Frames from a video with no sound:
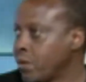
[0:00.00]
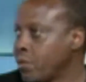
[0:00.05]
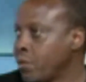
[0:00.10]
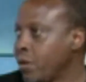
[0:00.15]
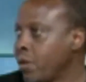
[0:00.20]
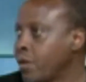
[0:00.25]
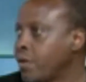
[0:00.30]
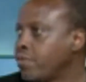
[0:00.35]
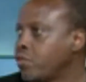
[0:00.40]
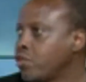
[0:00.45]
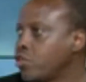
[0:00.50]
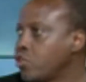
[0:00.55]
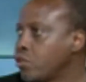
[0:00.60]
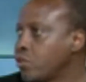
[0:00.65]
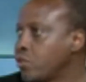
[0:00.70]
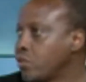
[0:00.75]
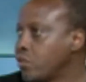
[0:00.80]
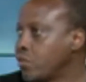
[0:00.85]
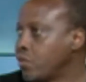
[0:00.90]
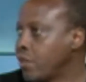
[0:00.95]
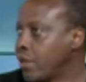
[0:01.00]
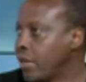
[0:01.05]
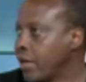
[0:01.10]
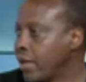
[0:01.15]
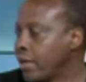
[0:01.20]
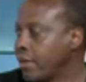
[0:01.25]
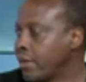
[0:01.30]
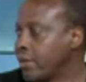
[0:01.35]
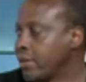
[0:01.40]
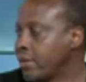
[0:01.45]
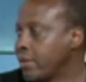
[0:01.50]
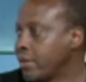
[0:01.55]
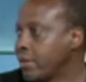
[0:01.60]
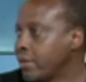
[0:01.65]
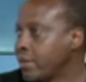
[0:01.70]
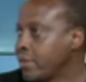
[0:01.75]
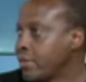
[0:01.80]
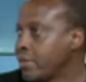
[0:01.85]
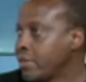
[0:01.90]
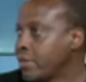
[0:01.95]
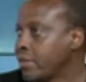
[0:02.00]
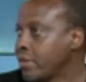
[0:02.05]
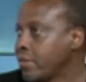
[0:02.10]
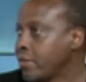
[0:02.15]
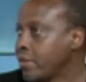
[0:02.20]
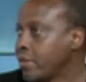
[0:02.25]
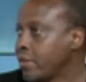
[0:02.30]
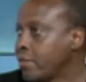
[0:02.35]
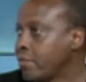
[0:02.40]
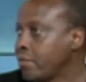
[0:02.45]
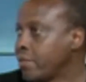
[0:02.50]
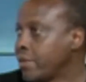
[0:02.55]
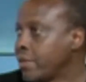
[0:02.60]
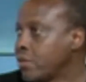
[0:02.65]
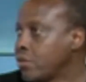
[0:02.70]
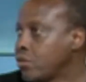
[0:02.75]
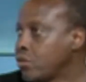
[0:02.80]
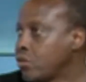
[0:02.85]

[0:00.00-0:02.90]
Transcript: We leverage on LiDAR survey based